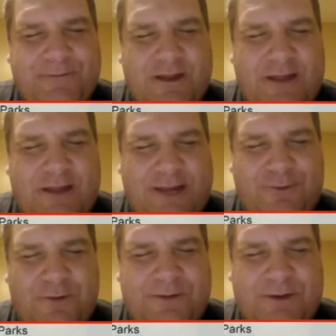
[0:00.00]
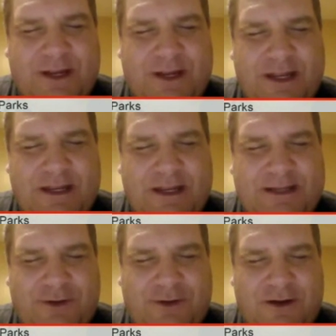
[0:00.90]
like rooms where you can
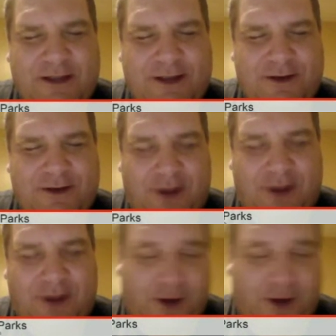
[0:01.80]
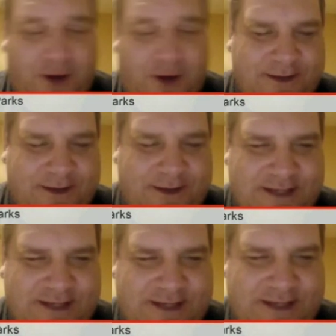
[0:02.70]
explore like Earth and stuff
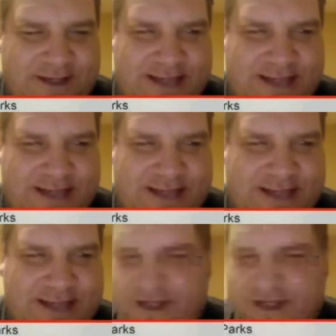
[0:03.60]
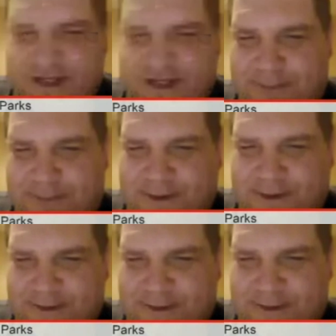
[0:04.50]
like that and still be on the ship.
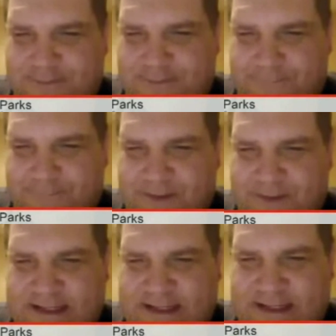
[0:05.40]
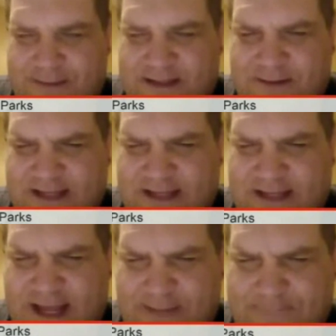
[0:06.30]
Is that something similar to
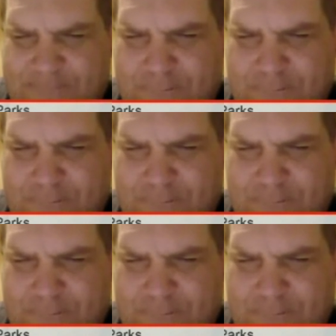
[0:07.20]
that?